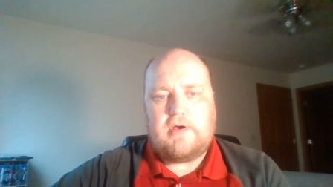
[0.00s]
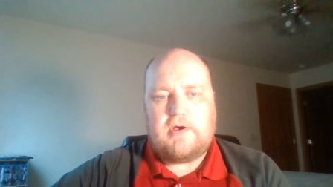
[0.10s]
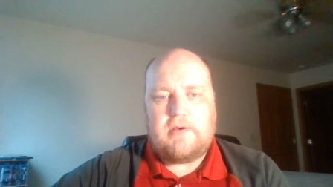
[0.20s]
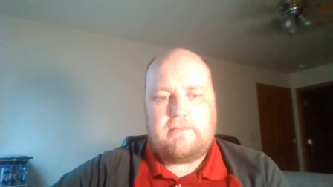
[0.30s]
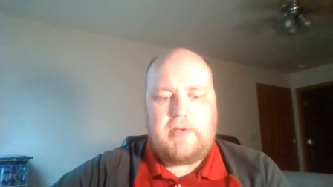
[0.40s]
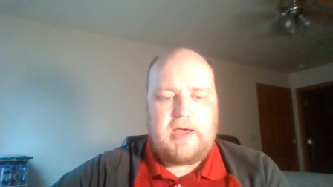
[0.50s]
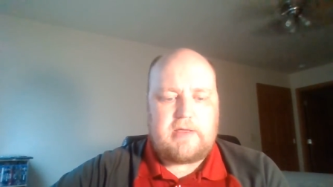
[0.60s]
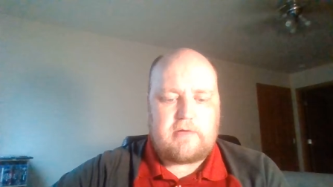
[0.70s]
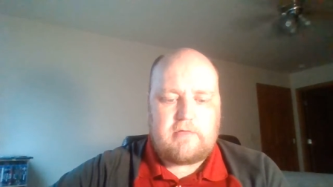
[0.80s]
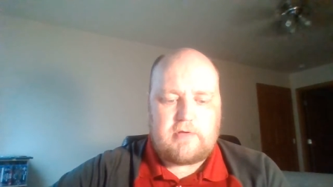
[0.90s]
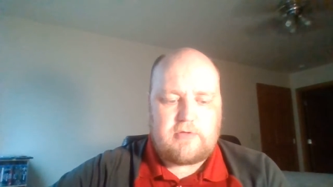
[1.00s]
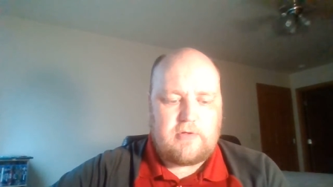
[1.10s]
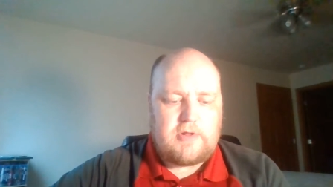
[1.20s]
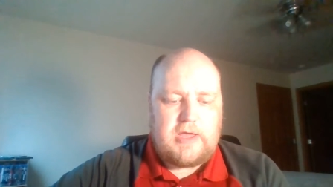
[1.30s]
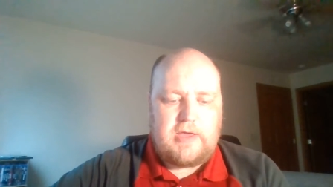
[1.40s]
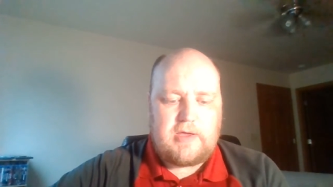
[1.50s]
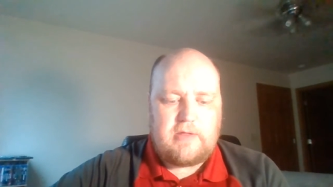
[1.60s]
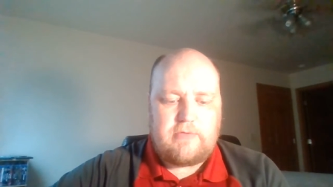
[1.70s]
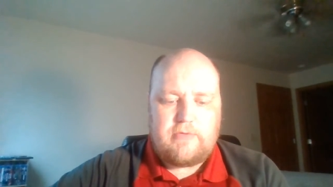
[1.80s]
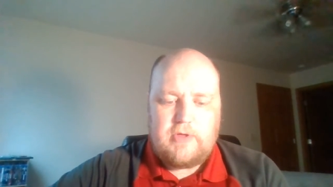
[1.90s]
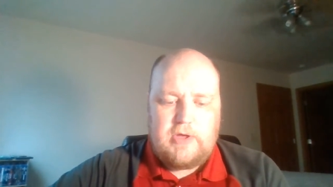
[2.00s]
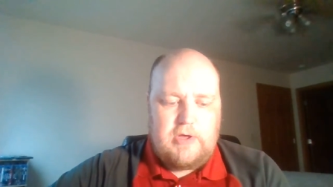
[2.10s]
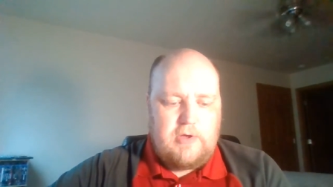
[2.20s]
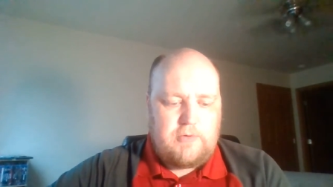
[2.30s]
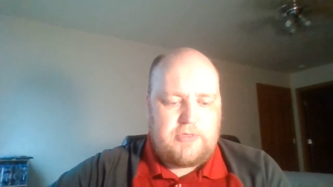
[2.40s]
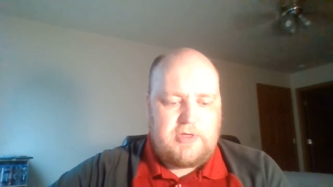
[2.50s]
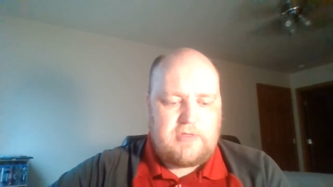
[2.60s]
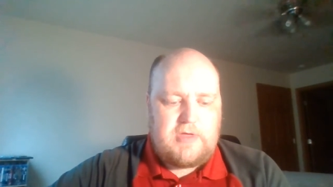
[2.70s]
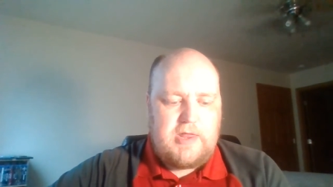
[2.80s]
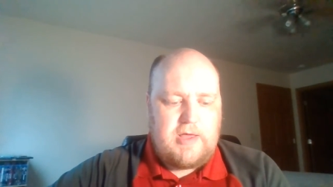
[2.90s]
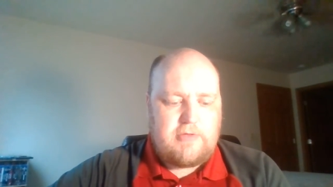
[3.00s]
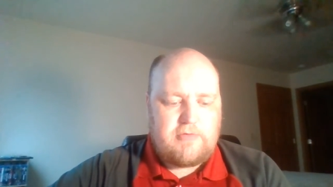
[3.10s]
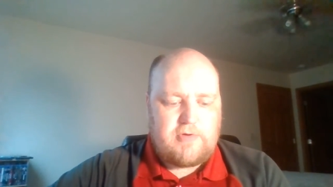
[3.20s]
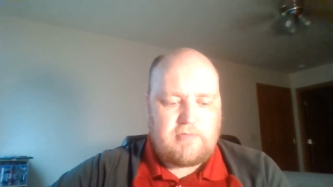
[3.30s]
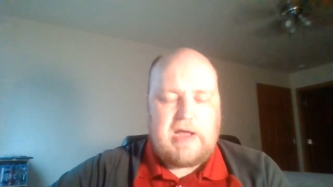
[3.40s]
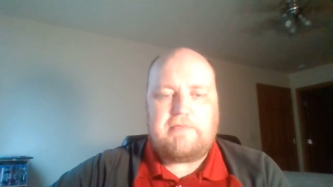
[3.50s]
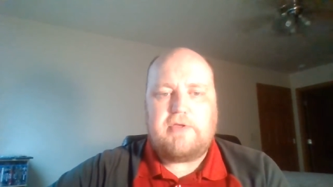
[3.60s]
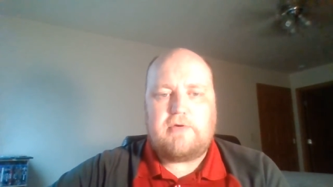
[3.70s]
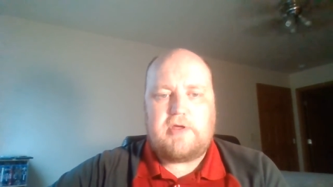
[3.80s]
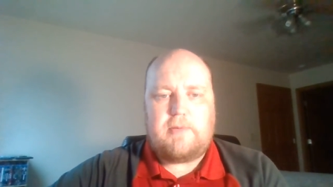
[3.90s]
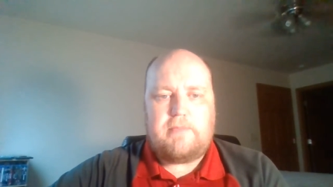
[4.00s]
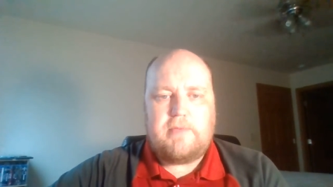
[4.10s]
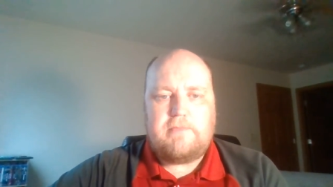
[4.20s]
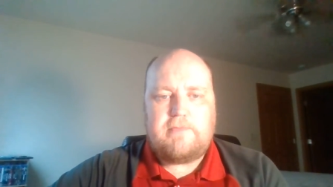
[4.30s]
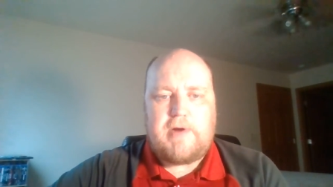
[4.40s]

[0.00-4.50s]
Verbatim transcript: Um, back at Crystal Lake, and with these teenagers arriving, you can uh,